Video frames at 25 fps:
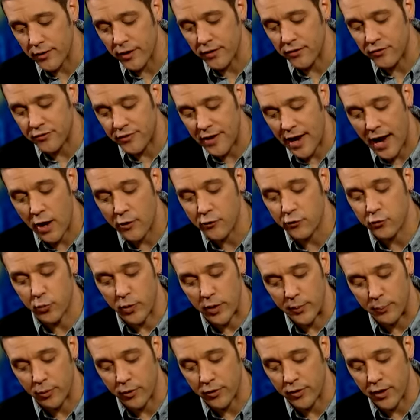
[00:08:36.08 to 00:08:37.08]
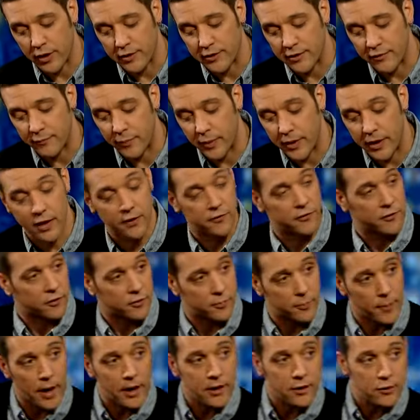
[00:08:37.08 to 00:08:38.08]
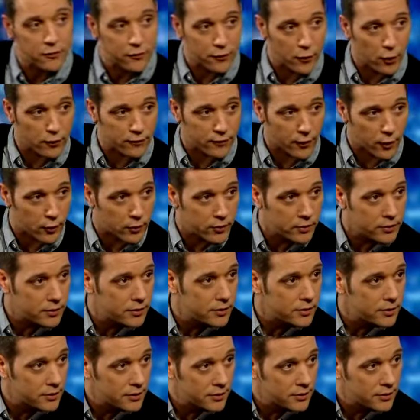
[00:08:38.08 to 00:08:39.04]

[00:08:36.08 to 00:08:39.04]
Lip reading: word that sounds reproductive but isn't? Mine is Volvo.